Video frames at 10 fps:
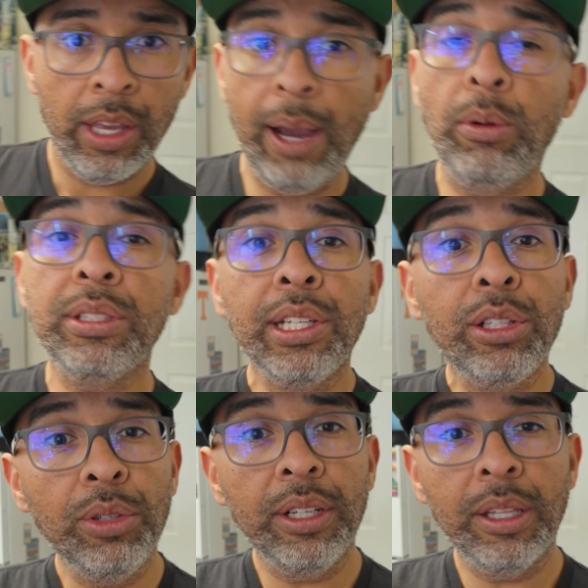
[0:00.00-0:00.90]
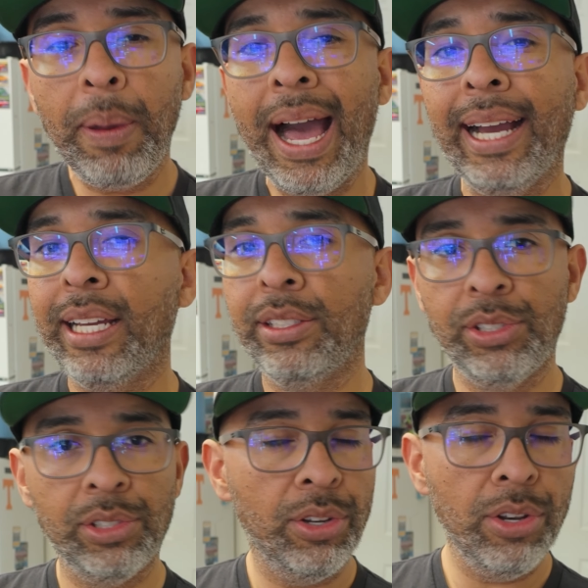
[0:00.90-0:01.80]
And what's included in the package
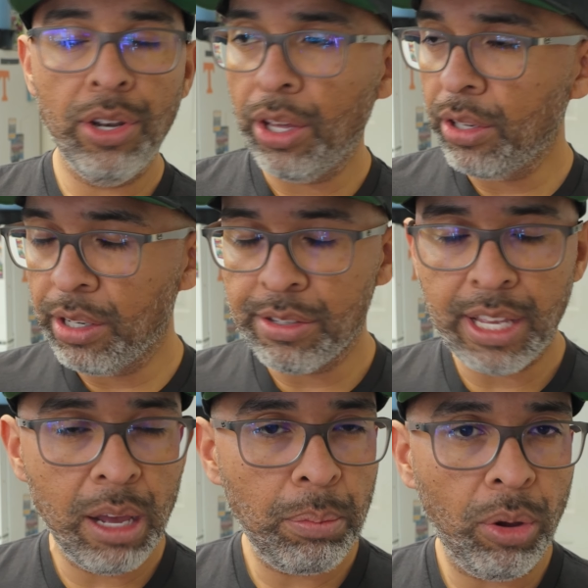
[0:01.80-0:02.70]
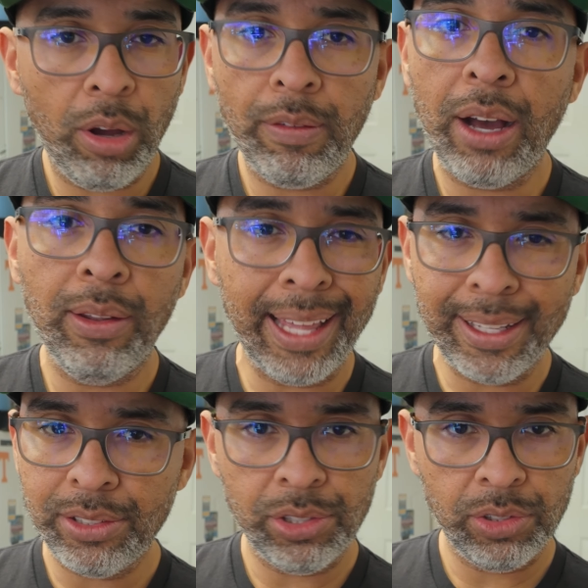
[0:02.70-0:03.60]
is another example of how
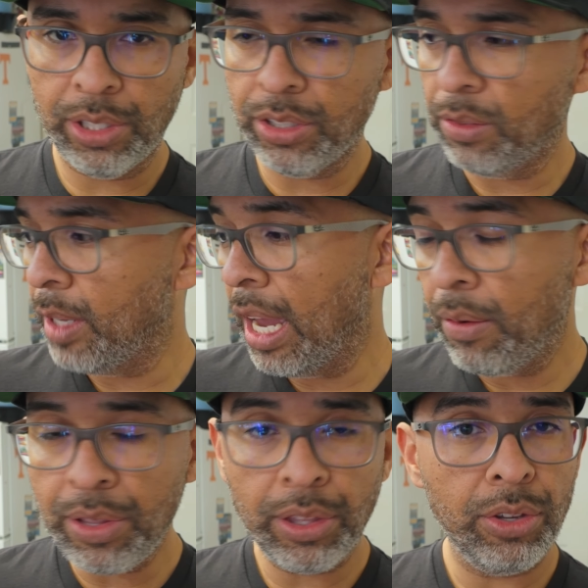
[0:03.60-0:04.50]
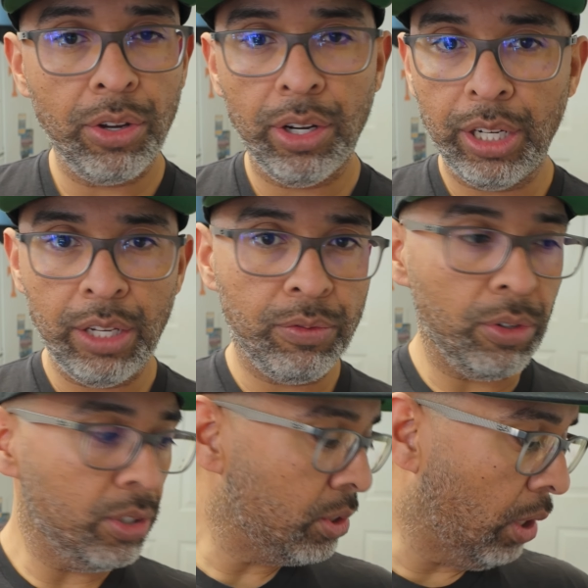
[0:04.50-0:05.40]
Lance just thinks of everything you're gonna need
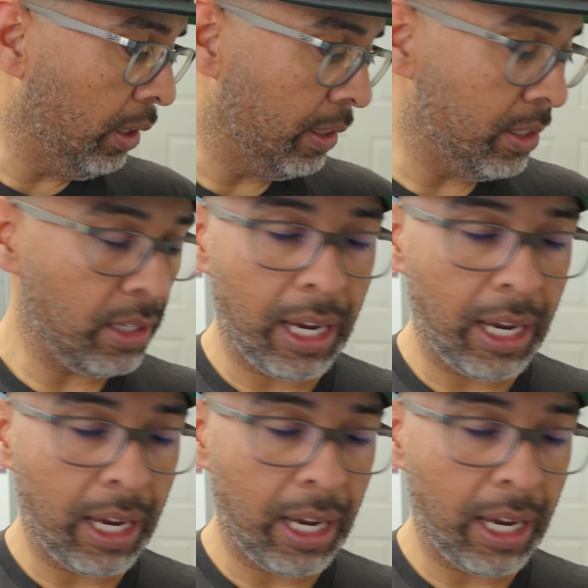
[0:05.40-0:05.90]
for installing this.